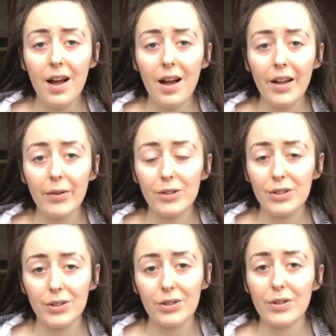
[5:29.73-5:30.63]
it was
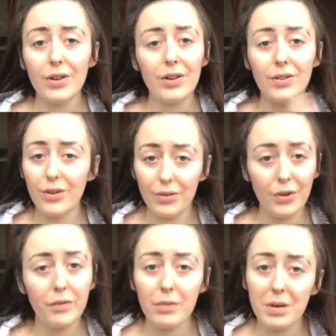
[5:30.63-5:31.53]
just a no-no
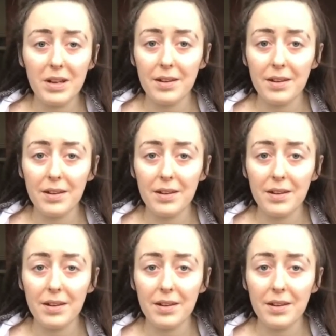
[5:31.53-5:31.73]
for me.